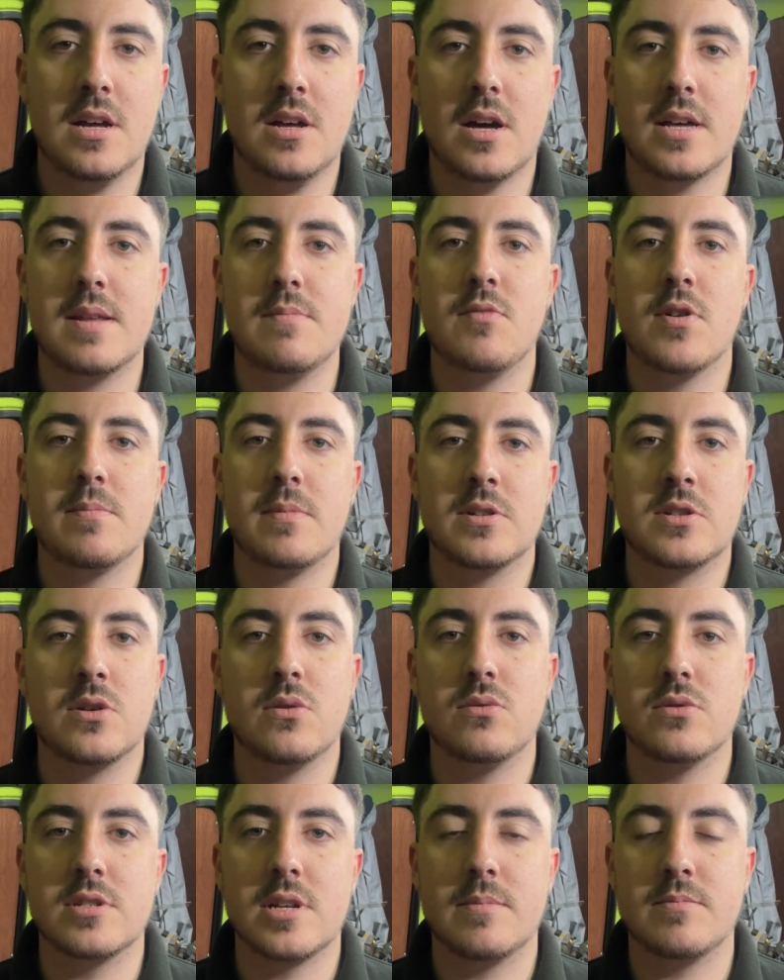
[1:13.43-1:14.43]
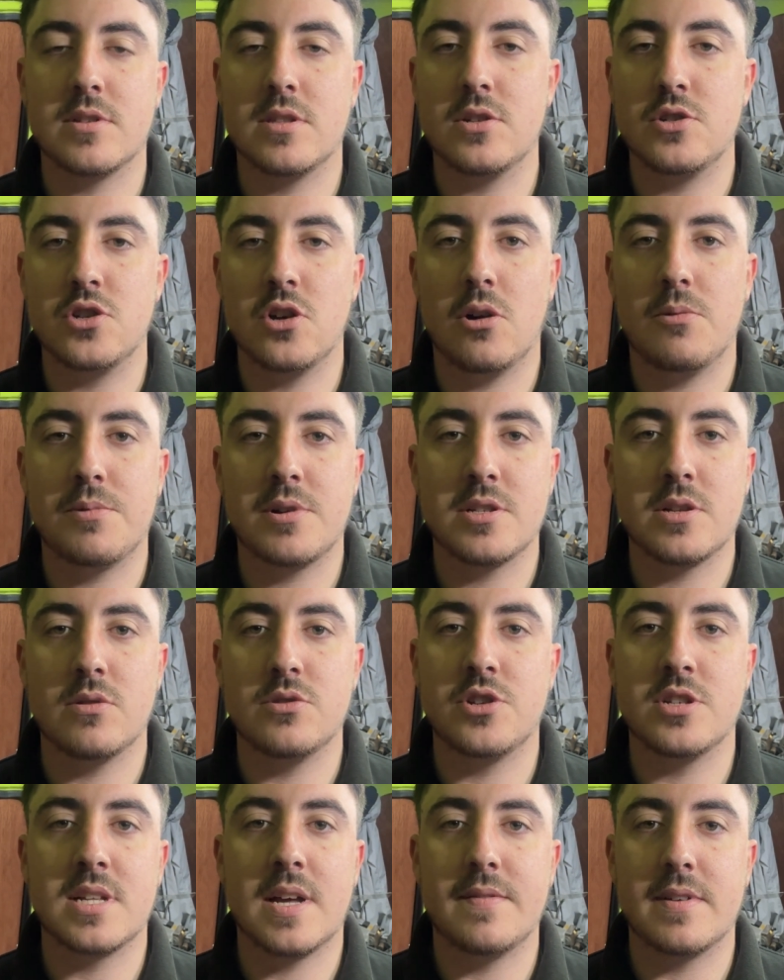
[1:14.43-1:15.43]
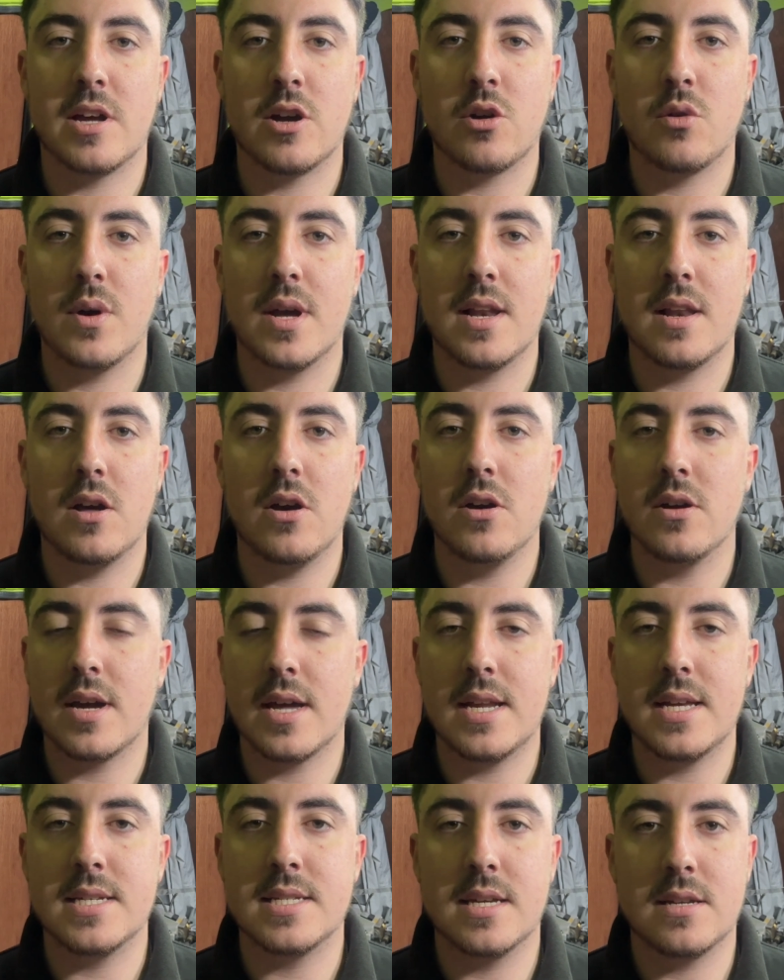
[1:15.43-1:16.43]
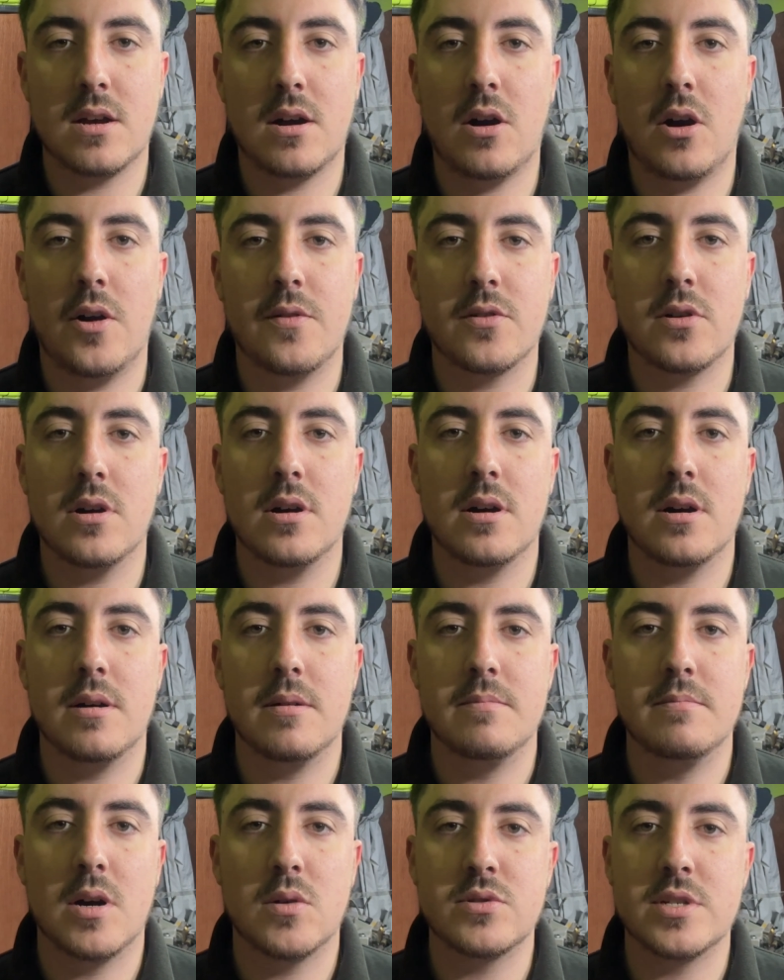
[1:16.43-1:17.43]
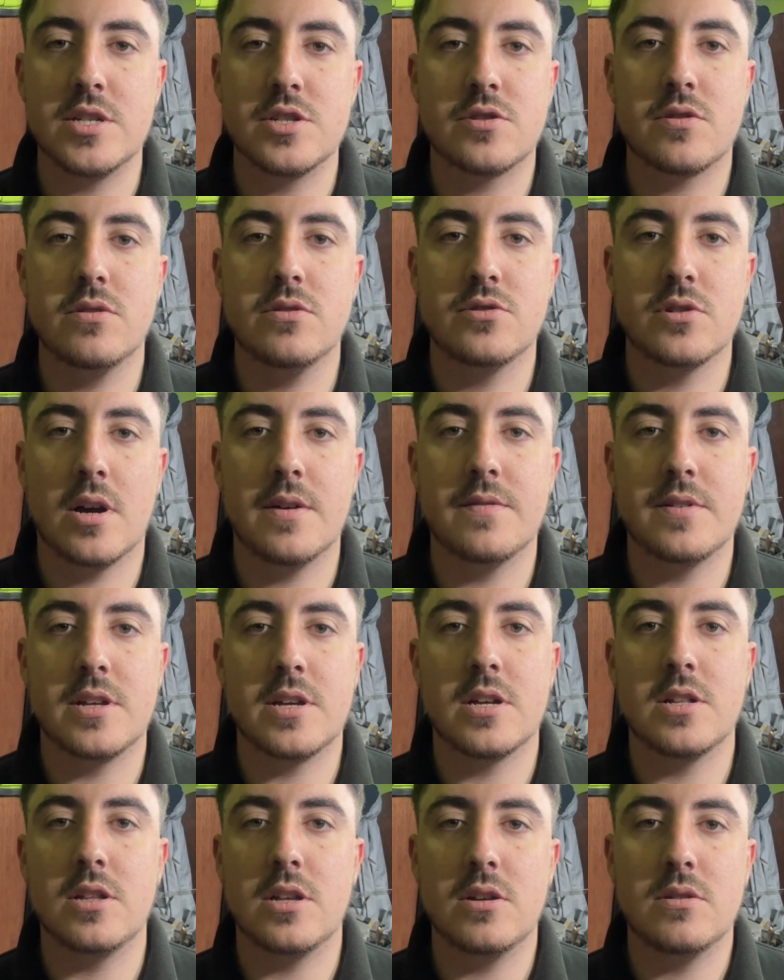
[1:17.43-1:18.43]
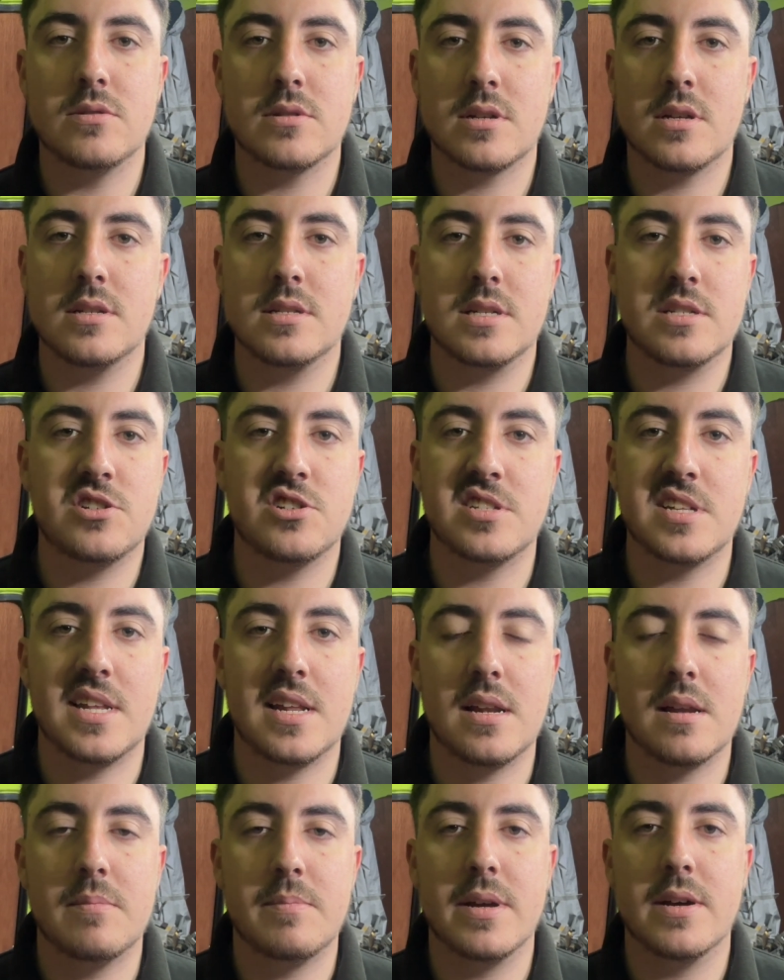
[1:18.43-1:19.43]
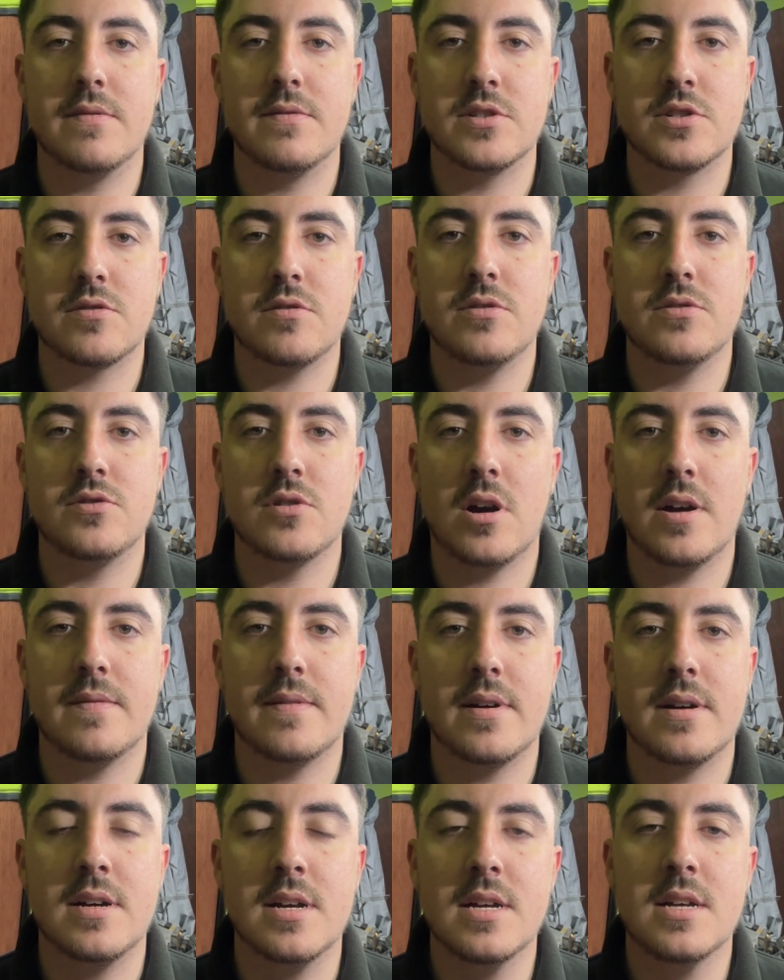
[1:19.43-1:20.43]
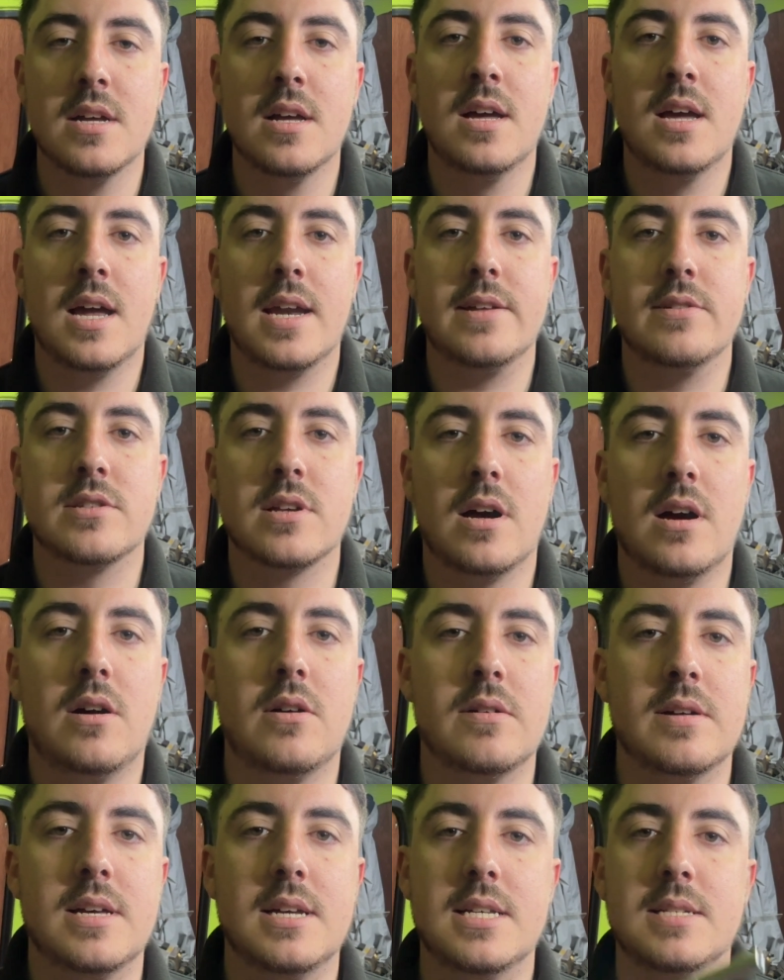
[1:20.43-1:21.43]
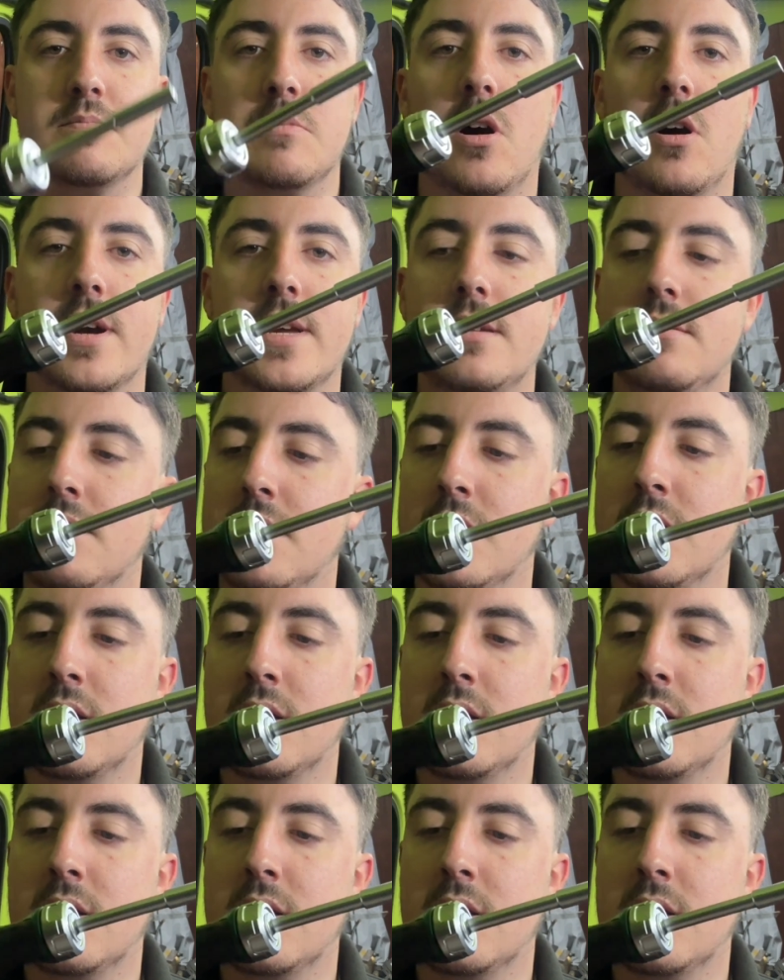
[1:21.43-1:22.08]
didn't bring my tools up to the job because I was just having a quick look, and he said, I've got a multi-screwdriver you can use because it just needed a bit of a screwdriver. And he was like, here's mine.